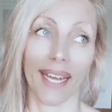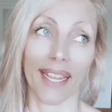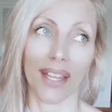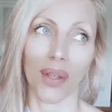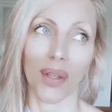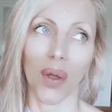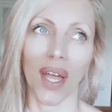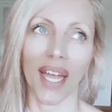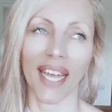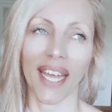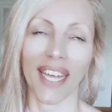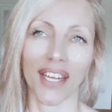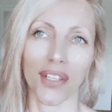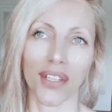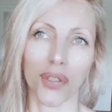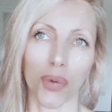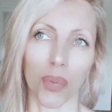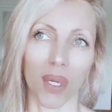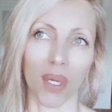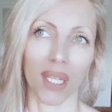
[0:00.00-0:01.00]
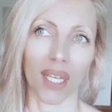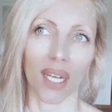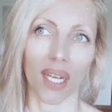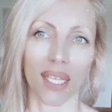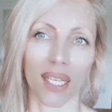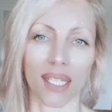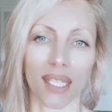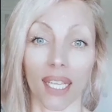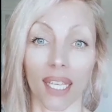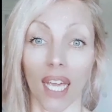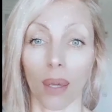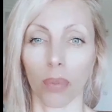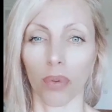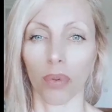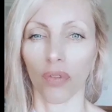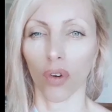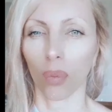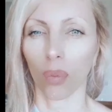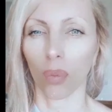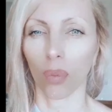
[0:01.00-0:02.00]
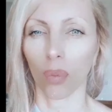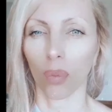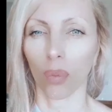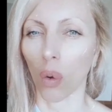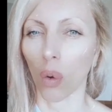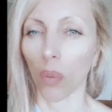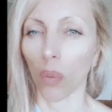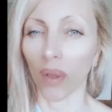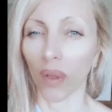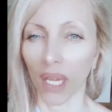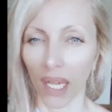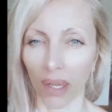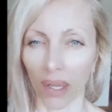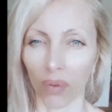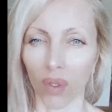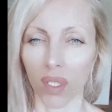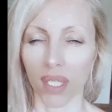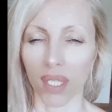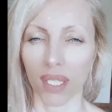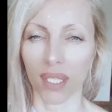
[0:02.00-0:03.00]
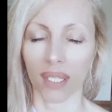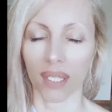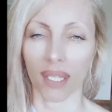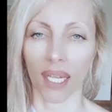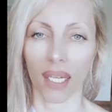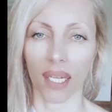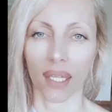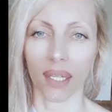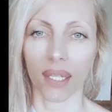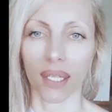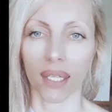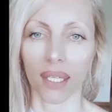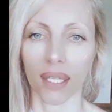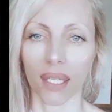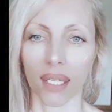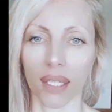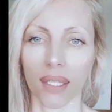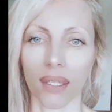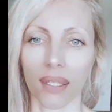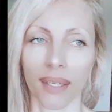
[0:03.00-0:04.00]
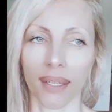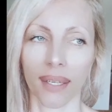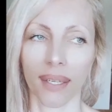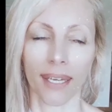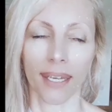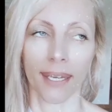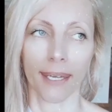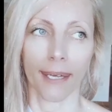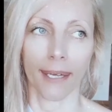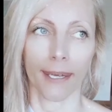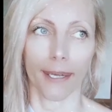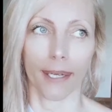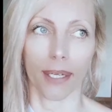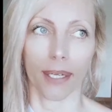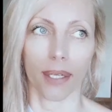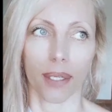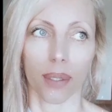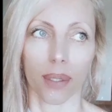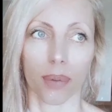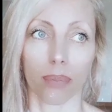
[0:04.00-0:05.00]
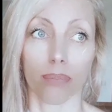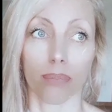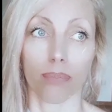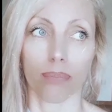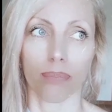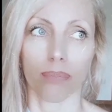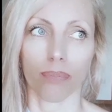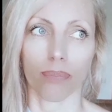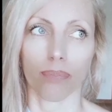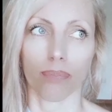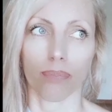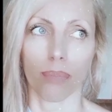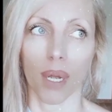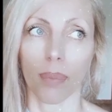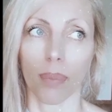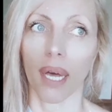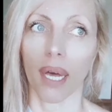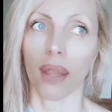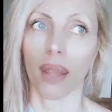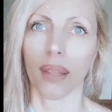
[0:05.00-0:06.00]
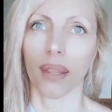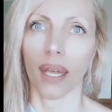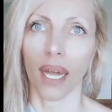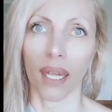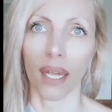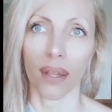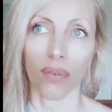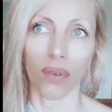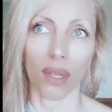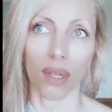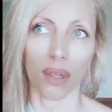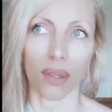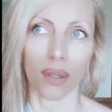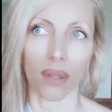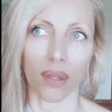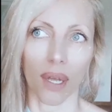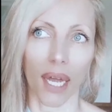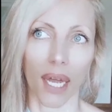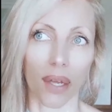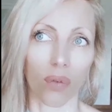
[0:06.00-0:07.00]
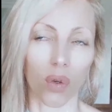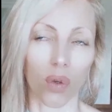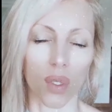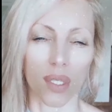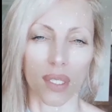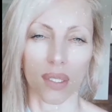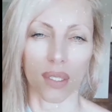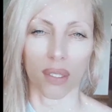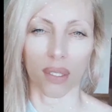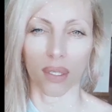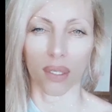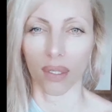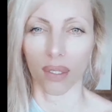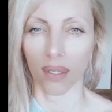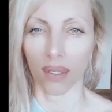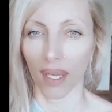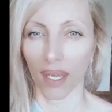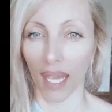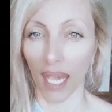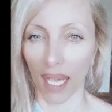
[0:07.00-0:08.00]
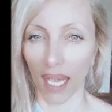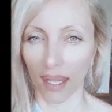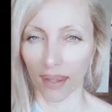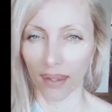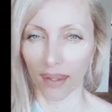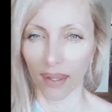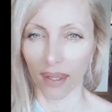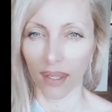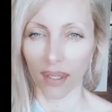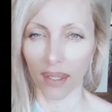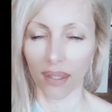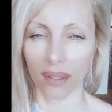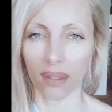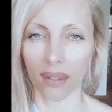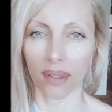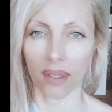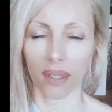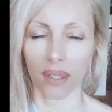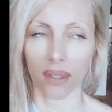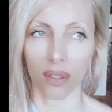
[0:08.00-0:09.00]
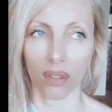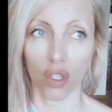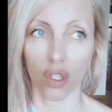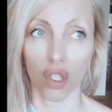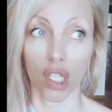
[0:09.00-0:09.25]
No, I had to, but I escaped from my home when I was 19. My mother died when I was 18.